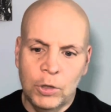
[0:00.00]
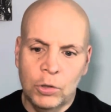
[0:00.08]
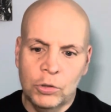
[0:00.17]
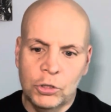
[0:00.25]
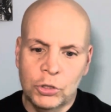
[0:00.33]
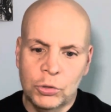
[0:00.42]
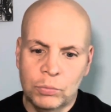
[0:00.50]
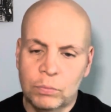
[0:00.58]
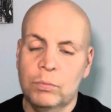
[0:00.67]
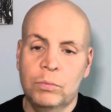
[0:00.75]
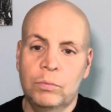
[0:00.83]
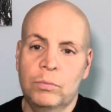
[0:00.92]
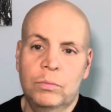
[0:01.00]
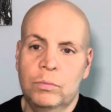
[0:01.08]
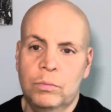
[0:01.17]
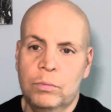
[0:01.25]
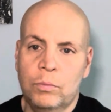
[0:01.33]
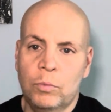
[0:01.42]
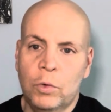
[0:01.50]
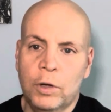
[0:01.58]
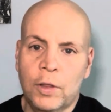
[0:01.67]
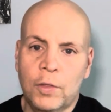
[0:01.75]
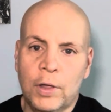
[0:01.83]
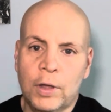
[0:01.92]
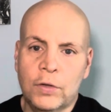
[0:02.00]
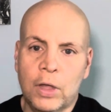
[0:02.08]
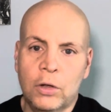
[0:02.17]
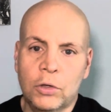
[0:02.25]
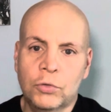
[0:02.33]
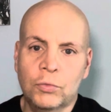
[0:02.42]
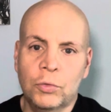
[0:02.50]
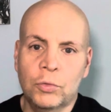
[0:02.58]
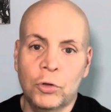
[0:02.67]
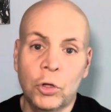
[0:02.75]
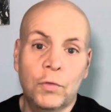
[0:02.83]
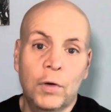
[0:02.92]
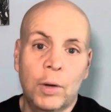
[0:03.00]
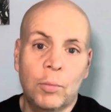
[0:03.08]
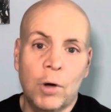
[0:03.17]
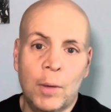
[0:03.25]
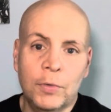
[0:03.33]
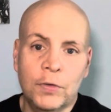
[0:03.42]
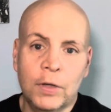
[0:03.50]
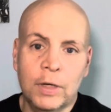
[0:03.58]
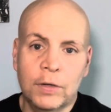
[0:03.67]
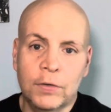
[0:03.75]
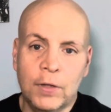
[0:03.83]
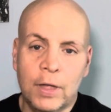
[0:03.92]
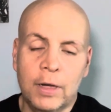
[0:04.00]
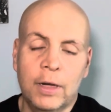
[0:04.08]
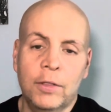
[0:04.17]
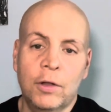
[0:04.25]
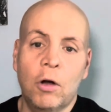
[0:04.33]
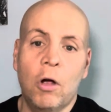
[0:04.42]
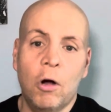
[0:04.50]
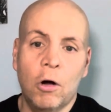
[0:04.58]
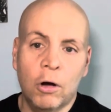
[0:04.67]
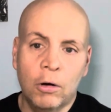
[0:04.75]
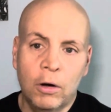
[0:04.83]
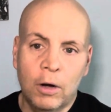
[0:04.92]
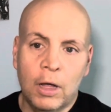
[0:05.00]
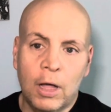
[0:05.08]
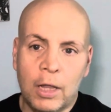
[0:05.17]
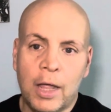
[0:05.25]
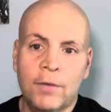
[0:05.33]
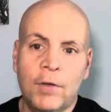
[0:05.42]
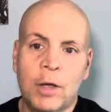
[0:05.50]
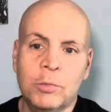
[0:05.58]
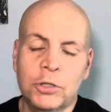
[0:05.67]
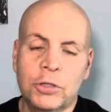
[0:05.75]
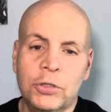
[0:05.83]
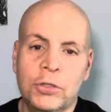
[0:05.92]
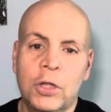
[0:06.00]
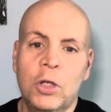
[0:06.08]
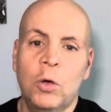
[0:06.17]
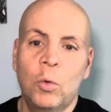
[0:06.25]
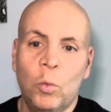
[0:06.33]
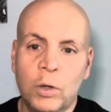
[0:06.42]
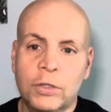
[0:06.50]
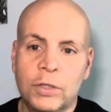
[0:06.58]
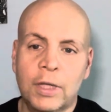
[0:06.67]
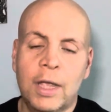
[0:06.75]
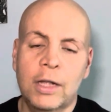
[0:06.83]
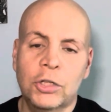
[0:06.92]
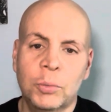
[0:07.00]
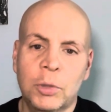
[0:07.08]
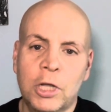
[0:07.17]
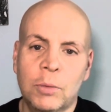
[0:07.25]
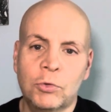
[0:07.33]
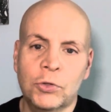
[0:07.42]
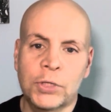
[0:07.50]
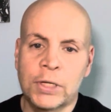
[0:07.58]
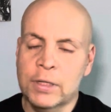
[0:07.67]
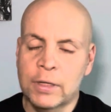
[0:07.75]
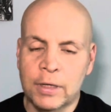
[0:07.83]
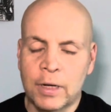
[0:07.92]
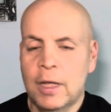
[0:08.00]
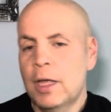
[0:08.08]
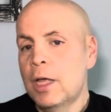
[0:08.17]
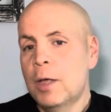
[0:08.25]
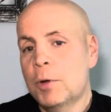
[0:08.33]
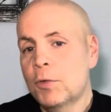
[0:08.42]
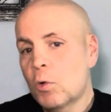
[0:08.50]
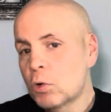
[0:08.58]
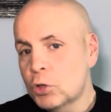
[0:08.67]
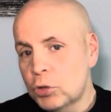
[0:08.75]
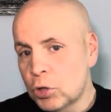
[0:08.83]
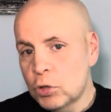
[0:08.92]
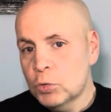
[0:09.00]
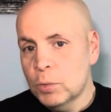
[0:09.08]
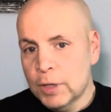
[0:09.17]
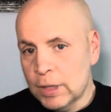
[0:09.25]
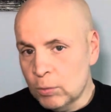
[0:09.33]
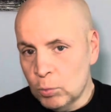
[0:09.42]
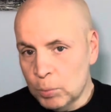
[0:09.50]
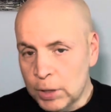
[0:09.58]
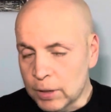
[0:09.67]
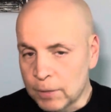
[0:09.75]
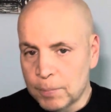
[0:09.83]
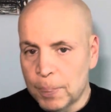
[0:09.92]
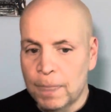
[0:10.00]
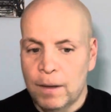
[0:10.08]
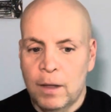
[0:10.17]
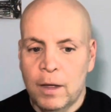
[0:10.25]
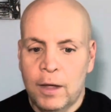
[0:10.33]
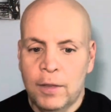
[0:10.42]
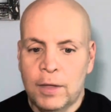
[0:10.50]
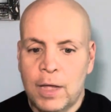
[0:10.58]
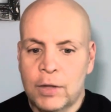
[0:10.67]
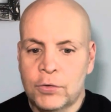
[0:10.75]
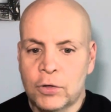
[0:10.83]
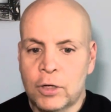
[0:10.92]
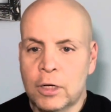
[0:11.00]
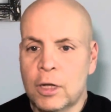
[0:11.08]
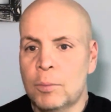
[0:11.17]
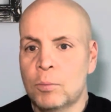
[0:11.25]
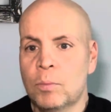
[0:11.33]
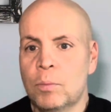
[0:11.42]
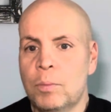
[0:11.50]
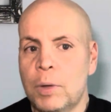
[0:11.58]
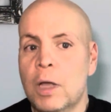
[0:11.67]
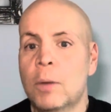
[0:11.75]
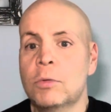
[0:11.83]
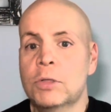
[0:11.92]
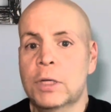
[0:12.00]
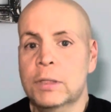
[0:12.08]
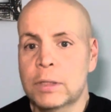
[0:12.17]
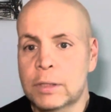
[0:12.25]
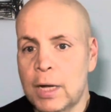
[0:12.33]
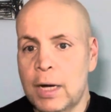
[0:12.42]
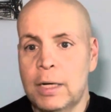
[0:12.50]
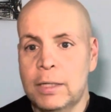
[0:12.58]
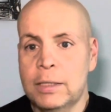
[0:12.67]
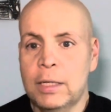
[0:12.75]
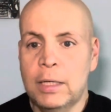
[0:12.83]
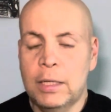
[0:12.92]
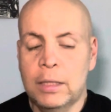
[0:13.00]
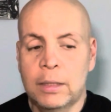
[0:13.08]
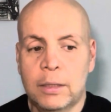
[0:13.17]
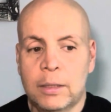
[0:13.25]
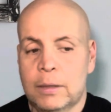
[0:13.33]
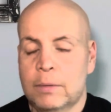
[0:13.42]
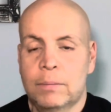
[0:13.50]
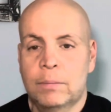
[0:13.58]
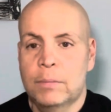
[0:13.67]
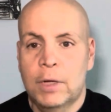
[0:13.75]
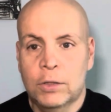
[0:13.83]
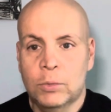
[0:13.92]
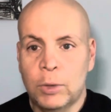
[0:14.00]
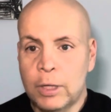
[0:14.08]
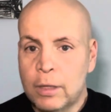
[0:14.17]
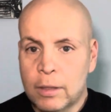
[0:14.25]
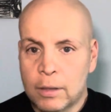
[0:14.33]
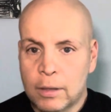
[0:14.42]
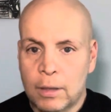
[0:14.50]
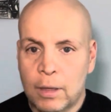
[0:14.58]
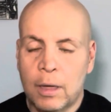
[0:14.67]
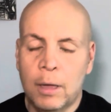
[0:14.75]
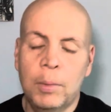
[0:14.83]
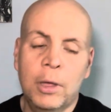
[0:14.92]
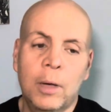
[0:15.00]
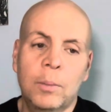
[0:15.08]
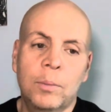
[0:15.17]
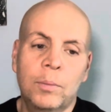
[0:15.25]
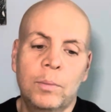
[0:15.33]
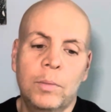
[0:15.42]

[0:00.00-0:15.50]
just one of the things that look very promising is that there are a lot of options once the cancer becomes resistant. But of course, who knows when that will be? The cancer could become resistant to ADT next week. It could become